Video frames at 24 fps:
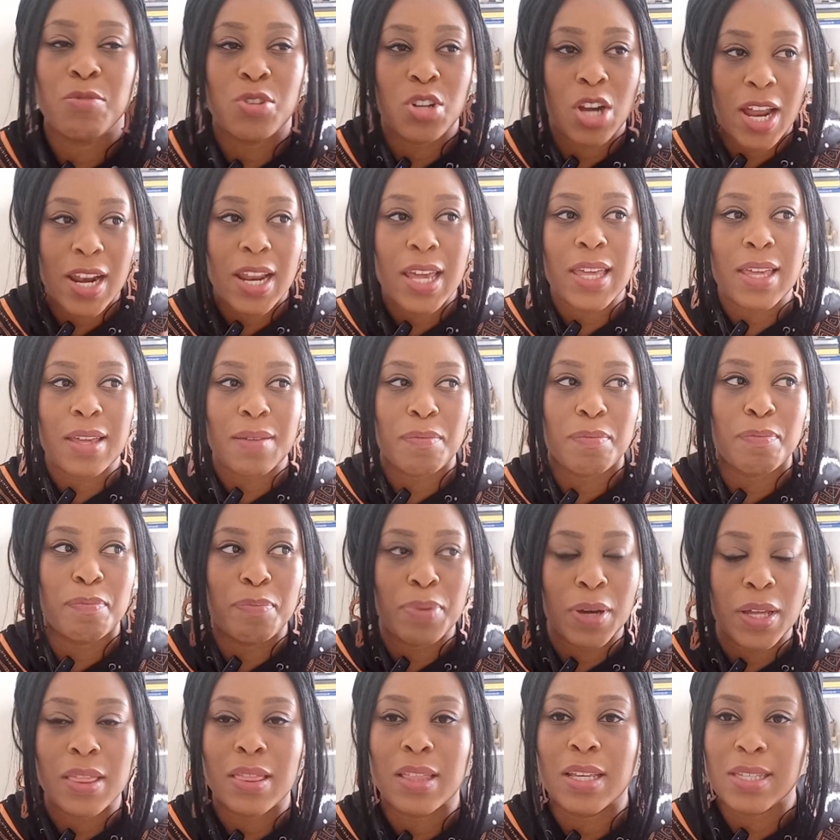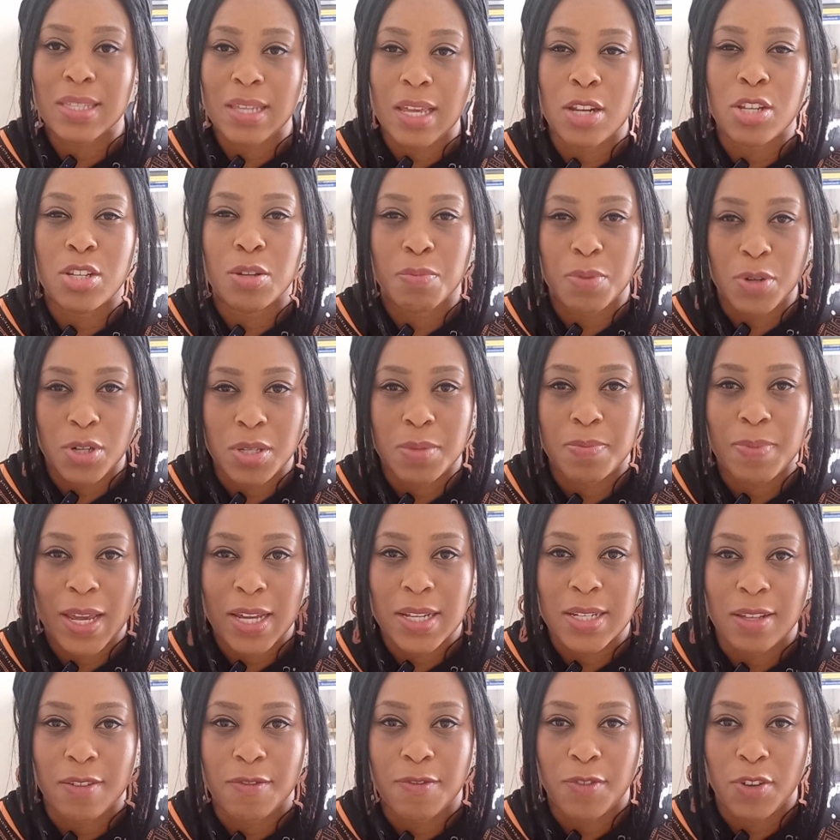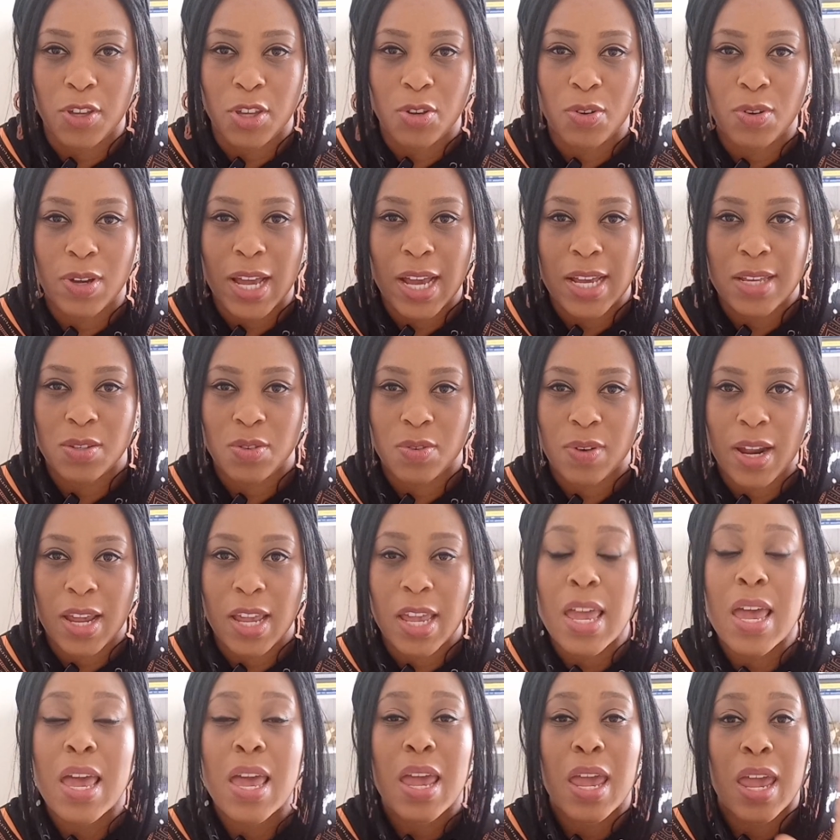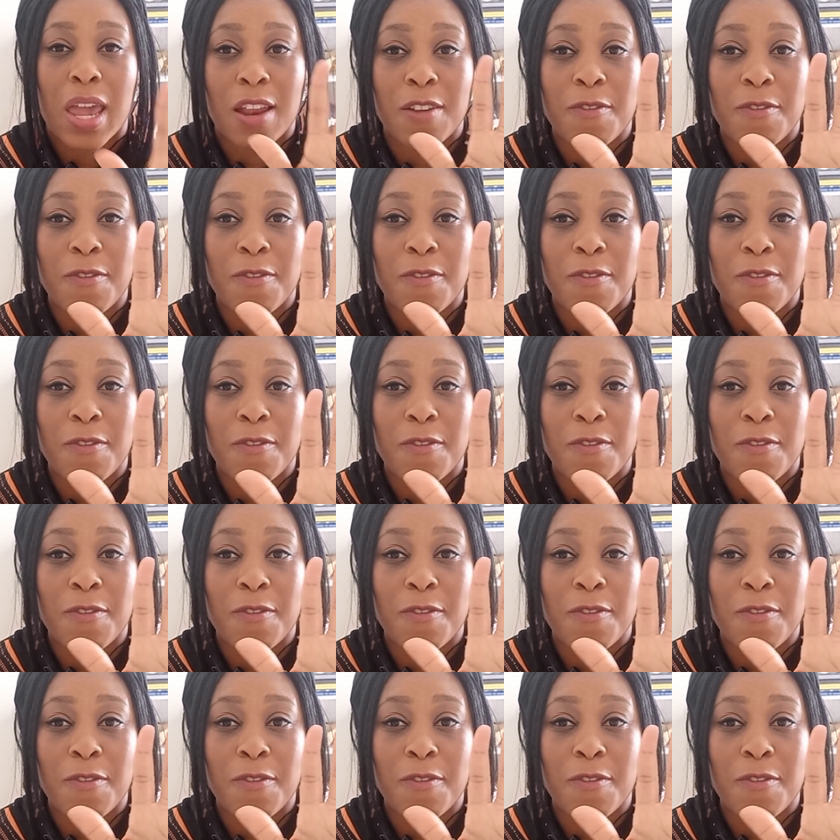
I'm trying to put this into perspective for you guys, right?